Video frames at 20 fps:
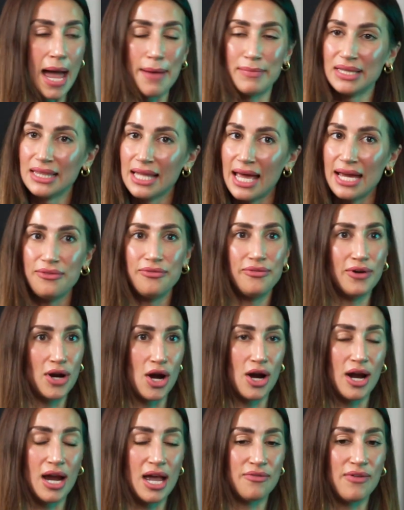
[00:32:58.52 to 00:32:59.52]
I'm a
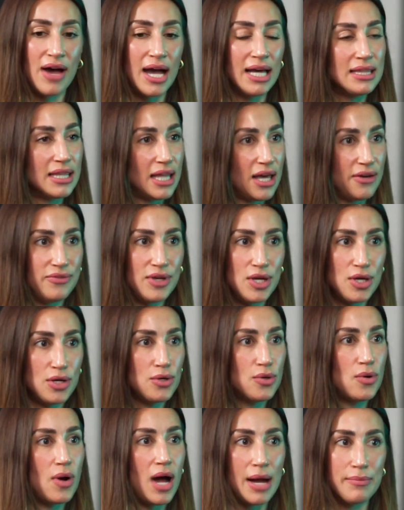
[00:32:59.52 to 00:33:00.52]
lifer. If I love
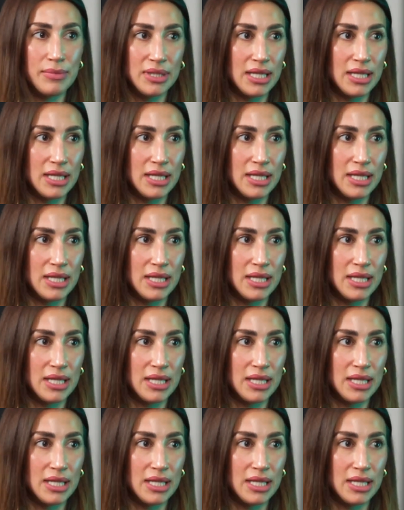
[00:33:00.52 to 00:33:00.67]
you, I'm